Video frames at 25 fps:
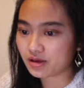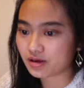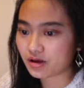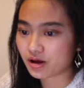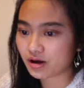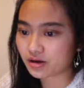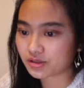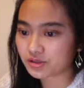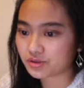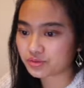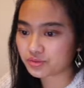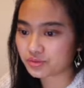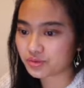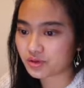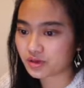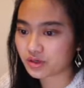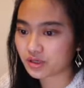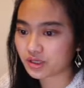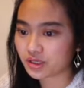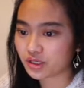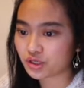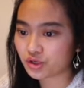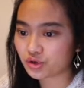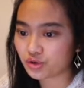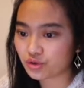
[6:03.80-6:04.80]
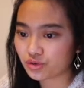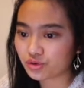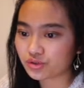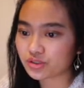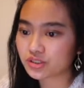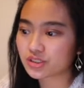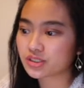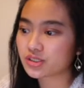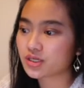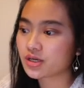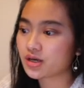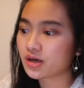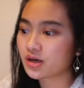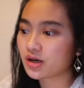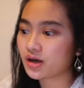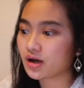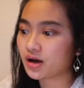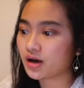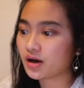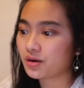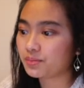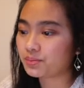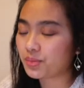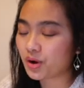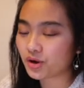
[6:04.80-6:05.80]
got really good
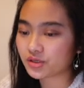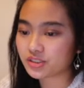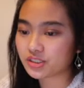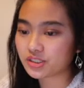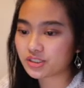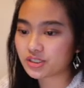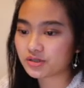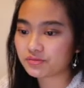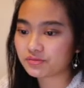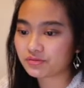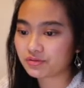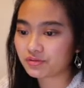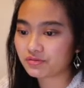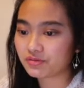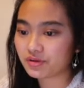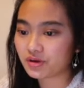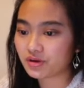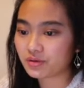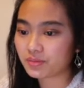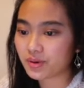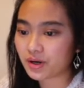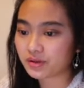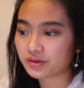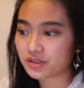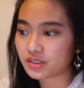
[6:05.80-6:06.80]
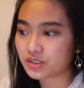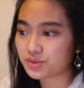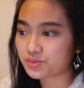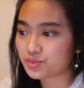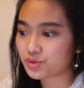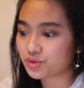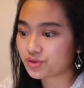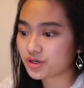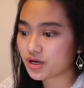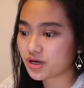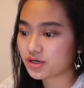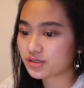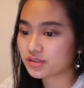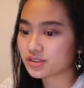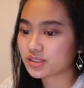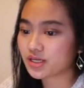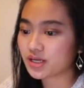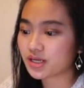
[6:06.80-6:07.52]
positive review about this products.